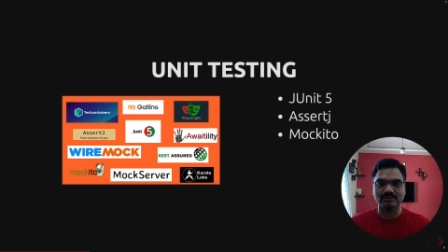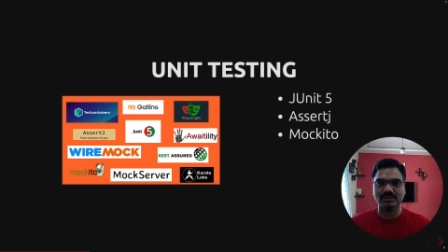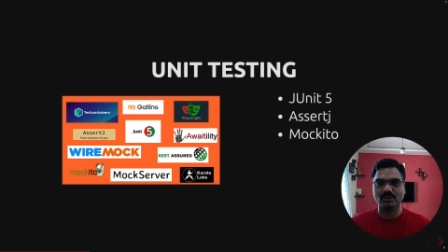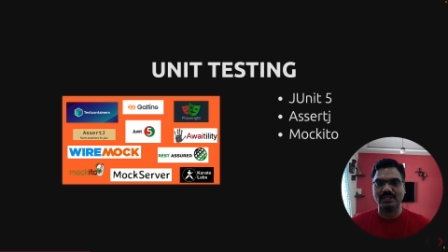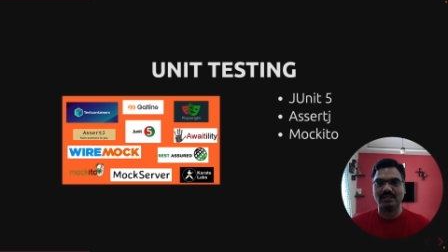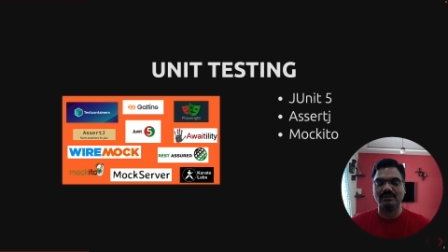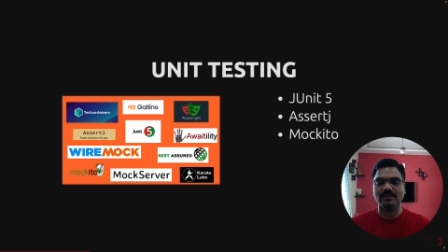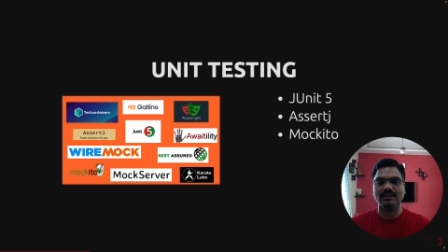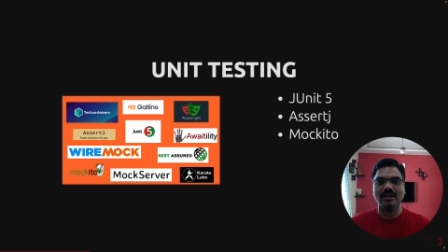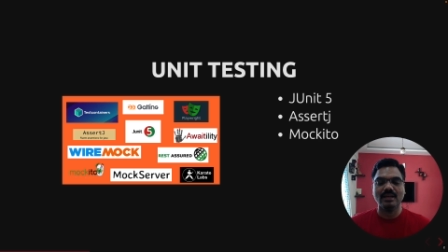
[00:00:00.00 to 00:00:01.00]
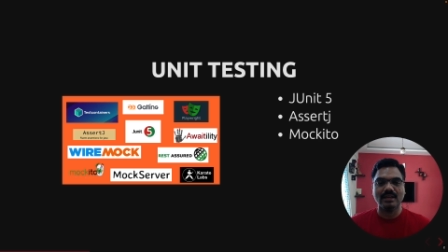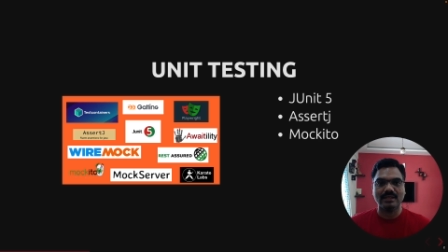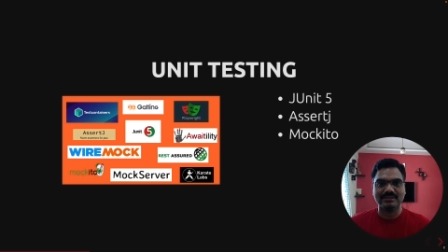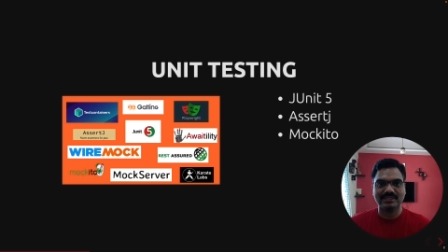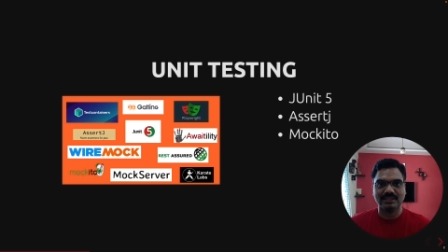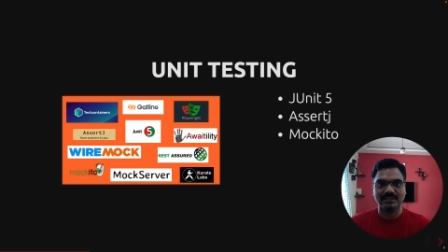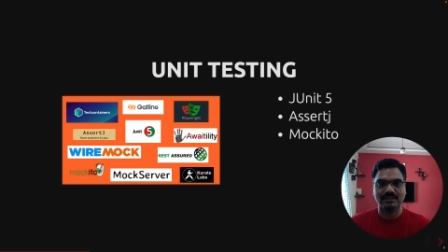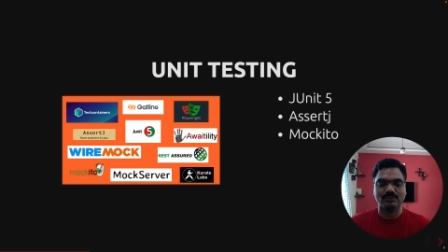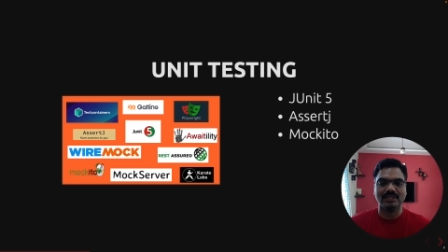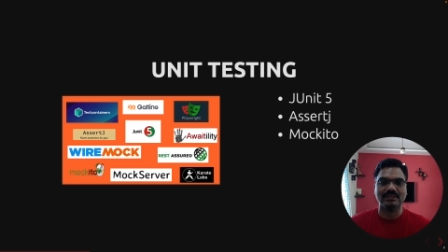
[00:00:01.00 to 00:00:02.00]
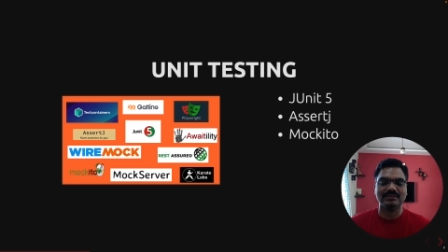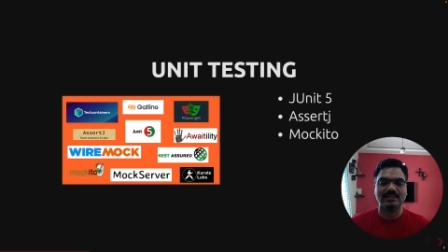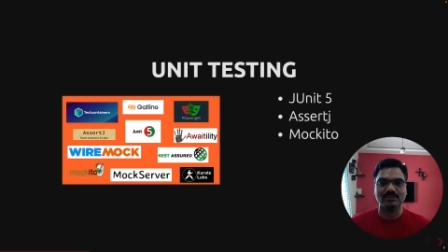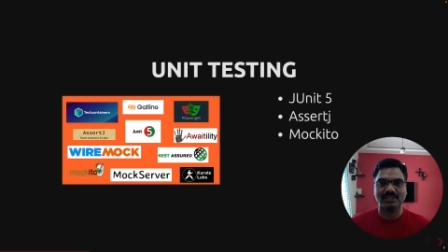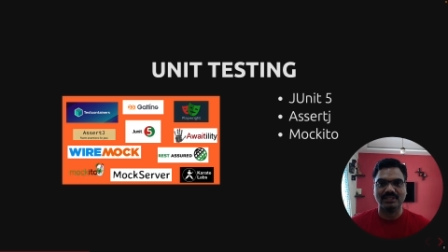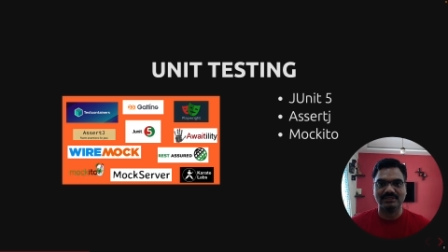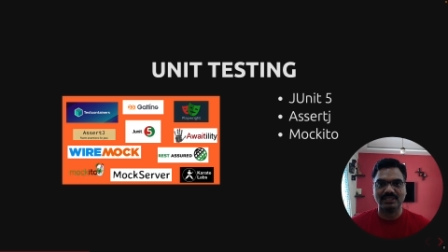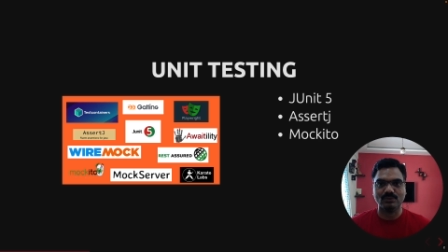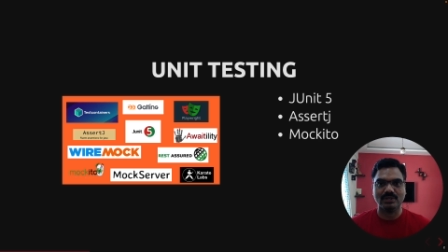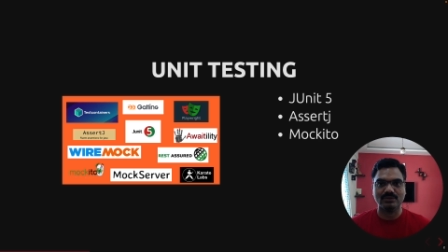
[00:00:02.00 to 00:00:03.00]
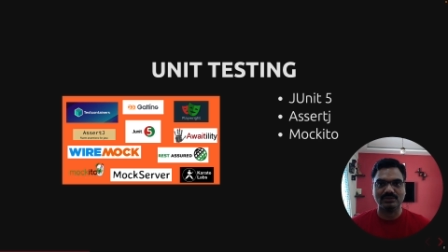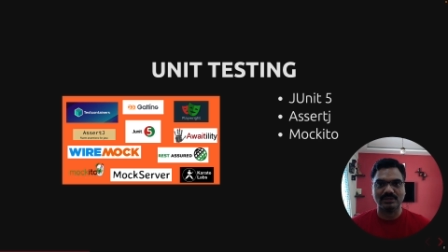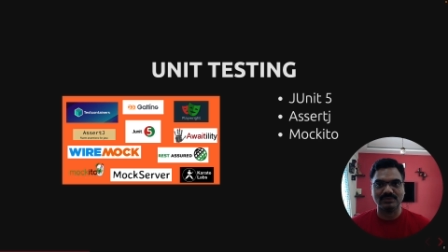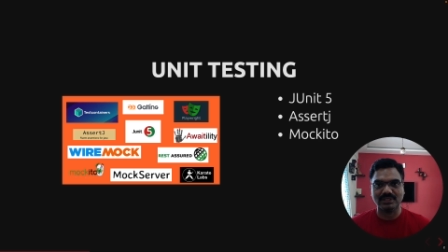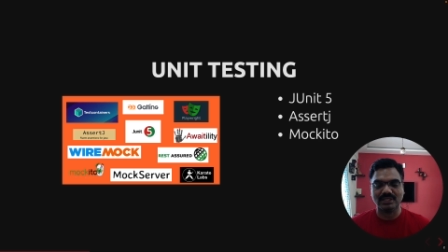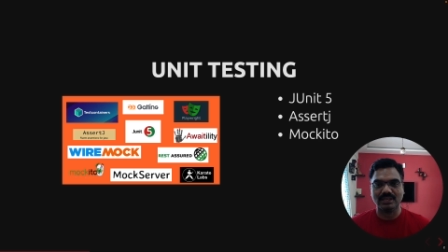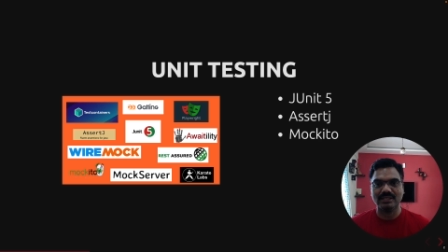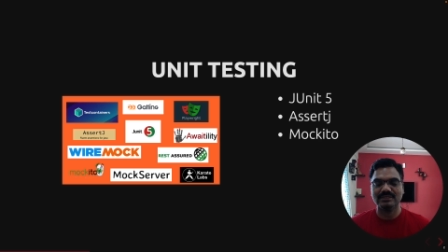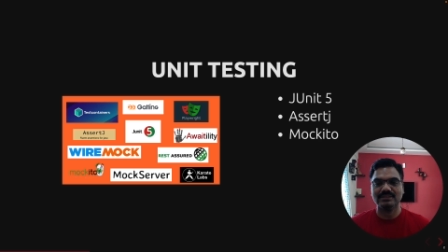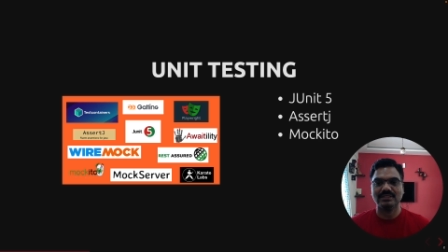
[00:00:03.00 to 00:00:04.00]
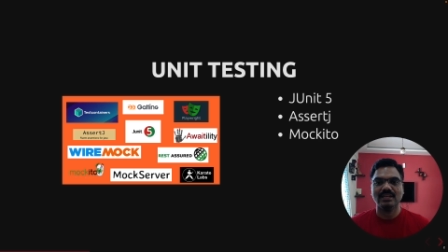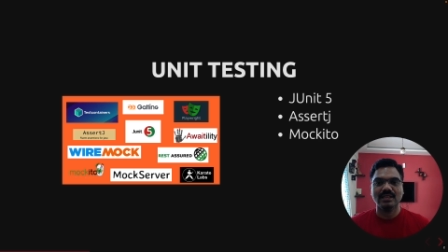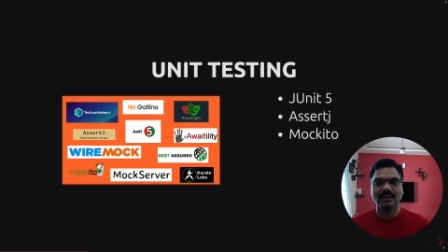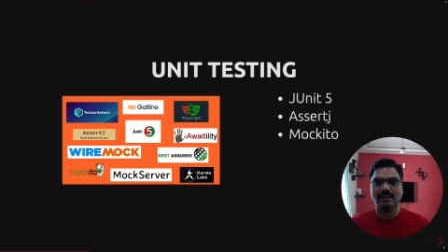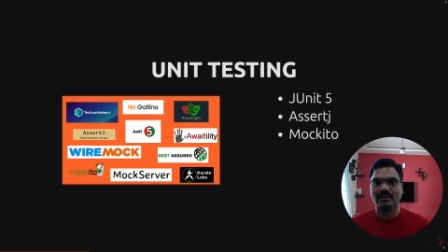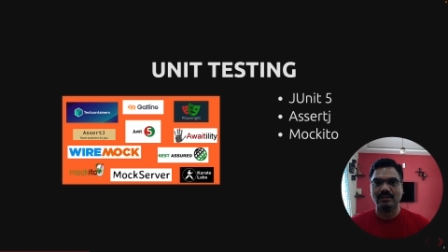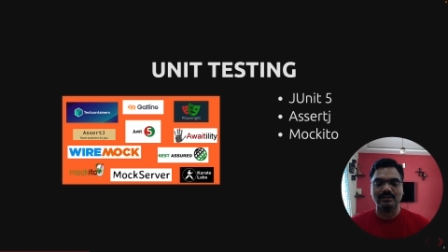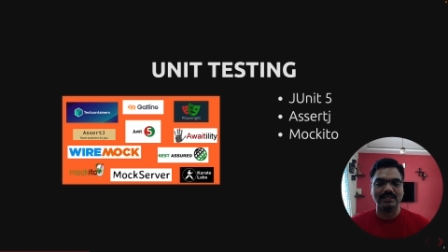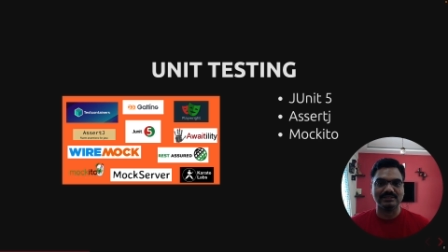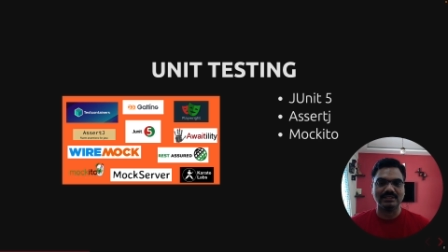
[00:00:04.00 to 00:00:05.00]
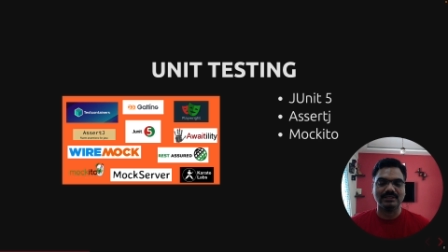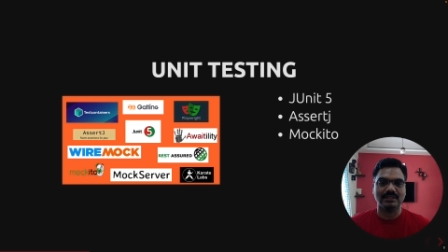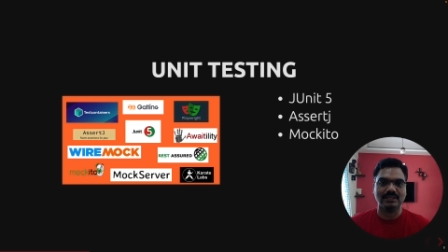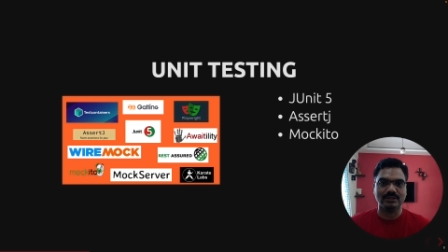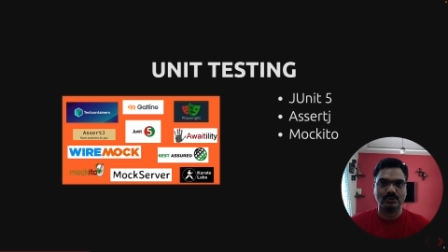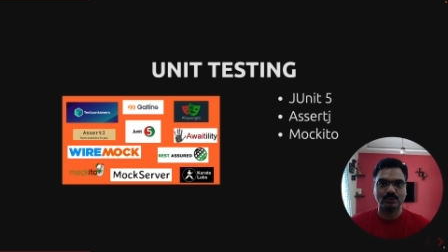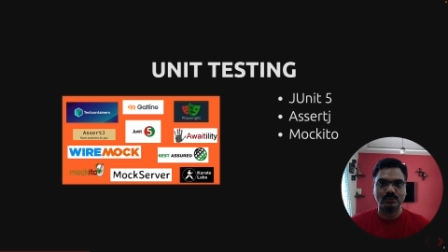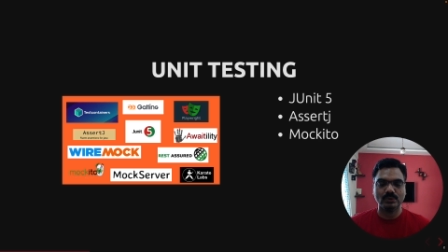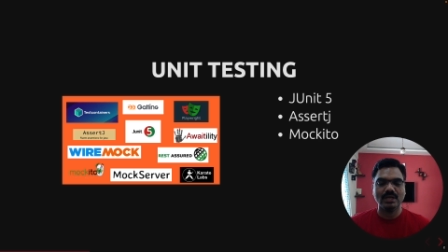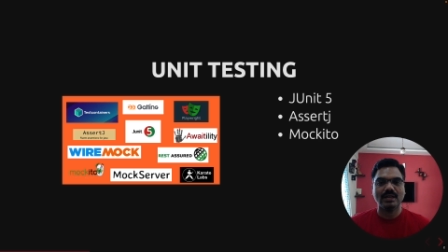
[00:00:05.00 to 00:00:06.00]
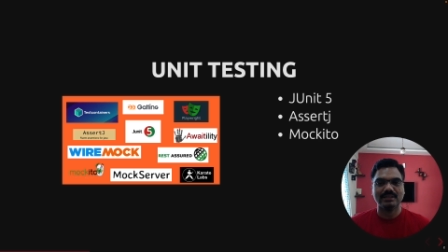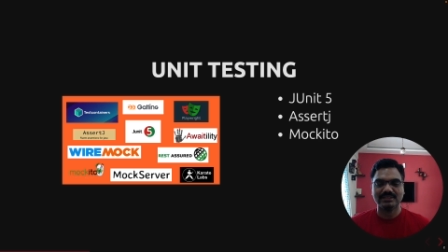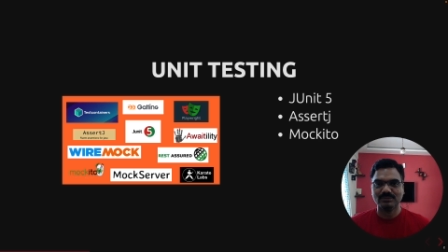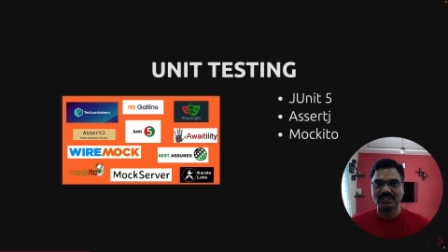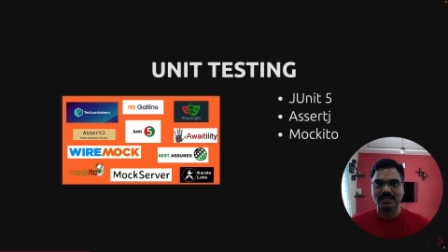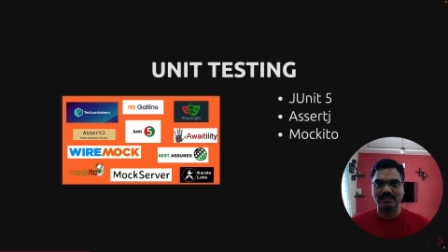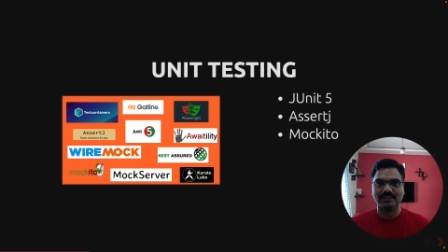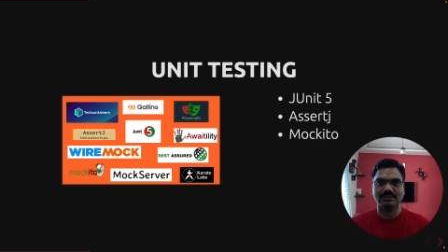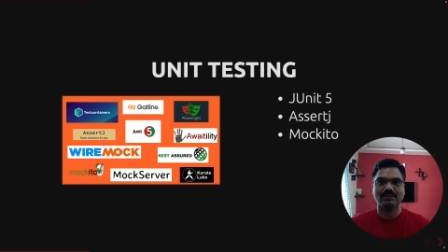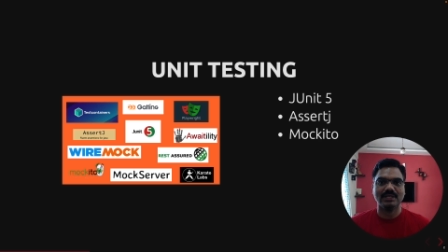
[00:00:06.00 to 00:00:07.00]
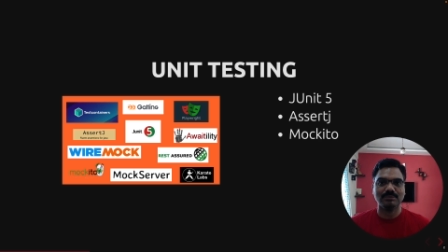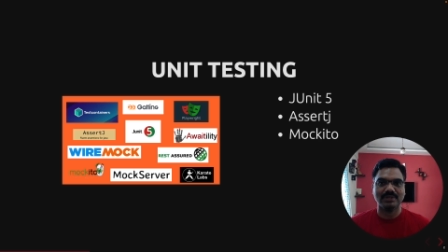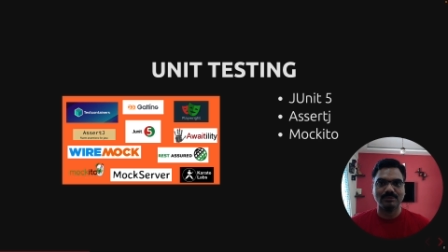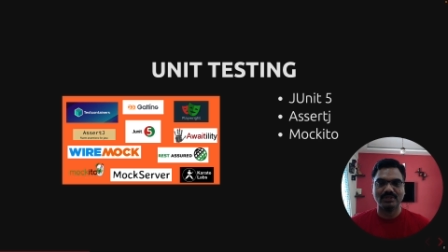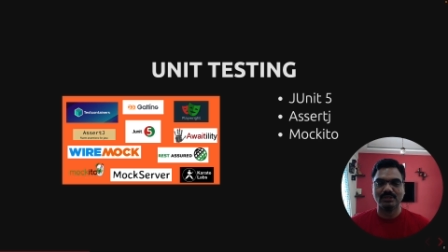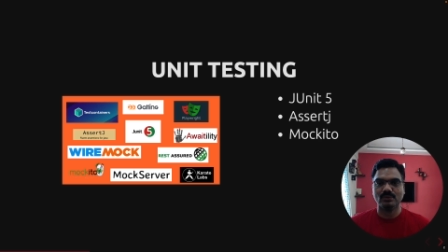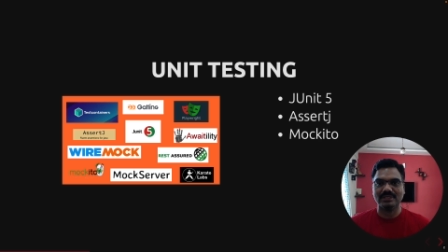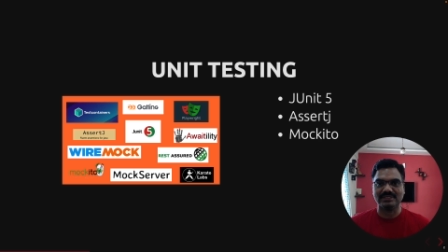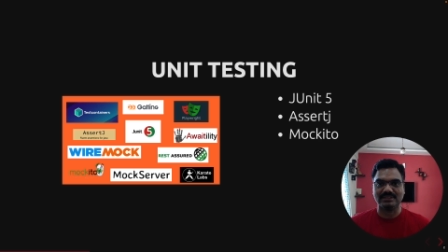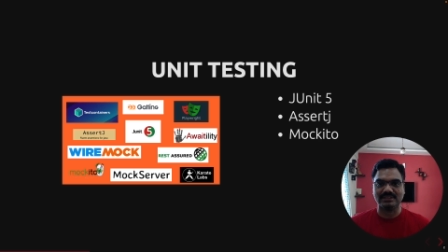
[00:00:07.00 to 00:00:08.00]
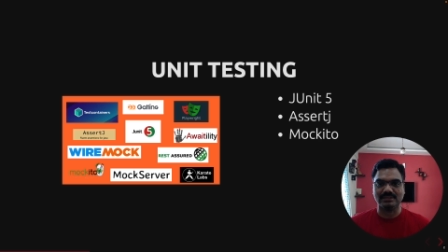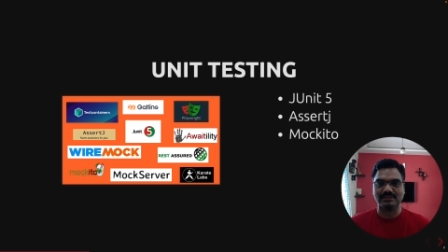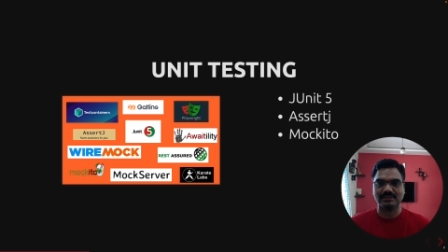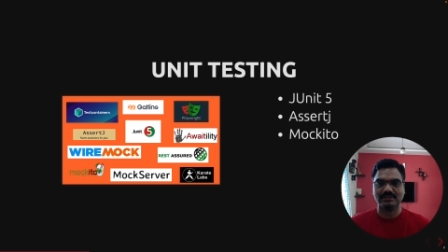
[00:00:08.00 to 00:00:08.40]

You can assert whether something is equal to something else, or does it uh, true, or something like that, very primitive assertions.